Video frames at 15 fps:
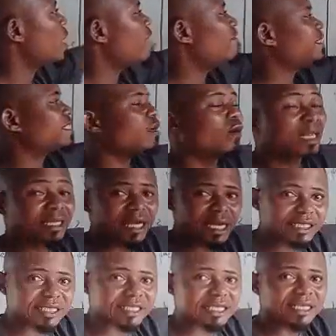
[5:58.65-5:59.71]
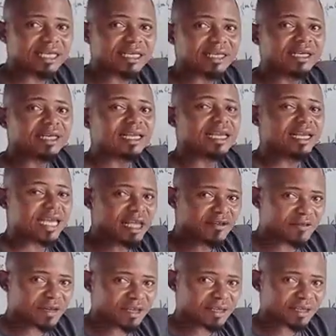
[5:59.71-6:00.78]
have a sour taste in the
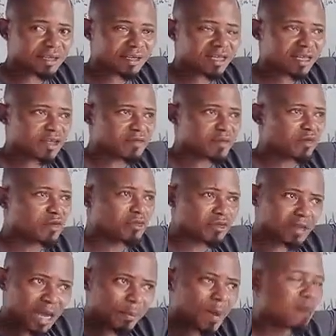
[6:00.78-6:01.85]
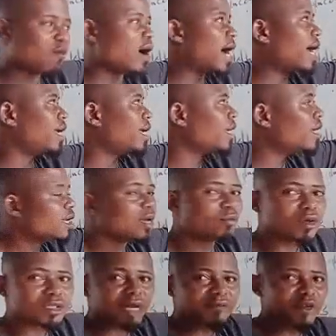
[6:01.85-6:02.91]
evening. If you take palm wine, you
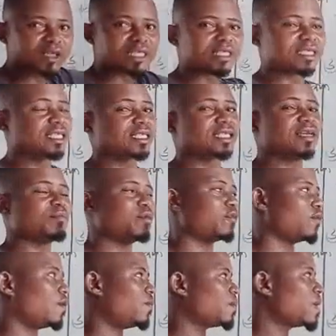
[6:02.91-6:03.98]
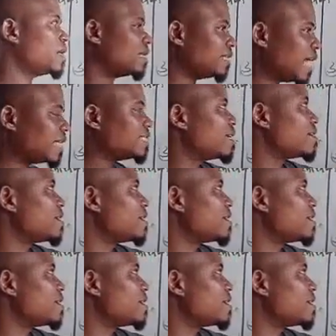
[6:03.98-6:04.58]
must have noticed this thing before. That is the